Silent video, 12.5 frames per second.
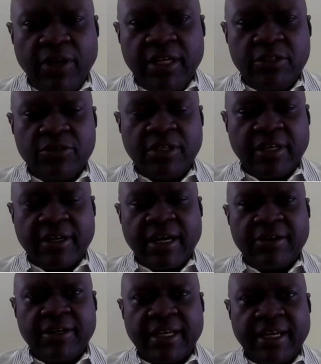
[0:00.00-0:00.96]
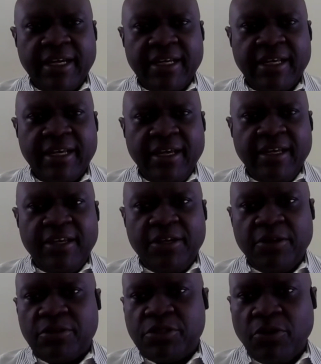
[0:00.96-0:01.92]
fallen to the ground again,
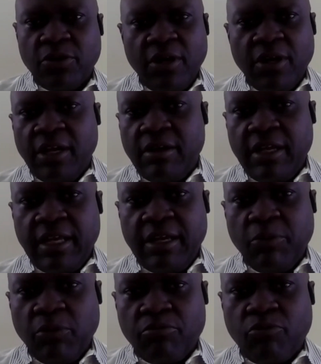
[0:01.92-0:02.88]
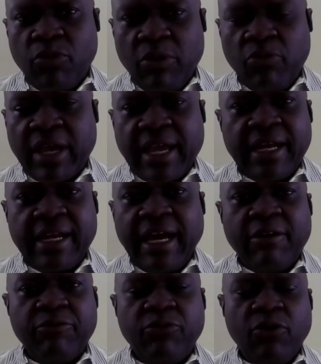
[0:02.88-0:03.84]
So we can't
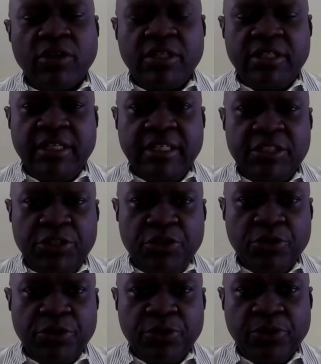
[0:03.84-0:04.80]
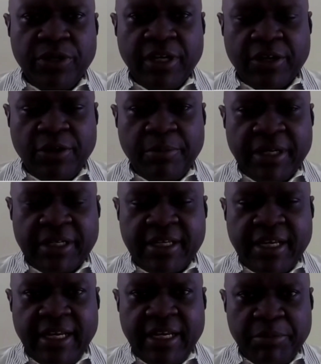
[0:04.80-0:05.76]
afford this yo-yo
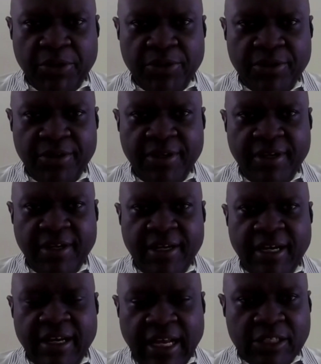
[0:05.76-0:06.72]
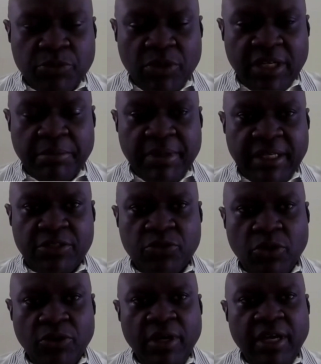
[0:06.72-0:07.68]
economics anymore. That's what it
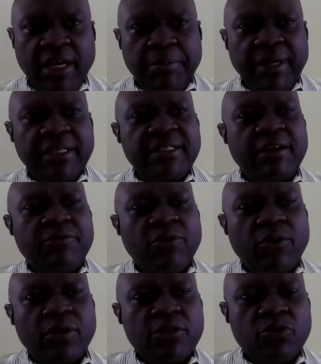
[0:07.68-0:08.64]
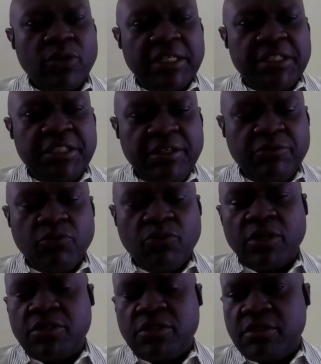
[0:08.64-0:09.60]
means. So it means that for us to achieve
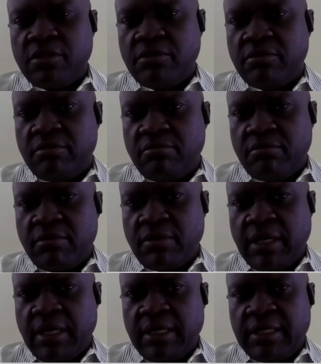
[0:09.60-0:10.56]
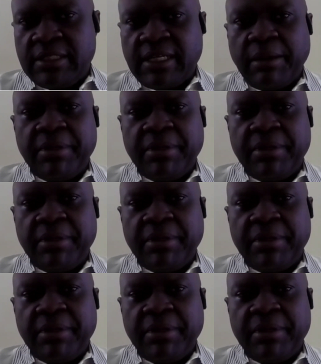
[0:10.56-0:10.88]
what this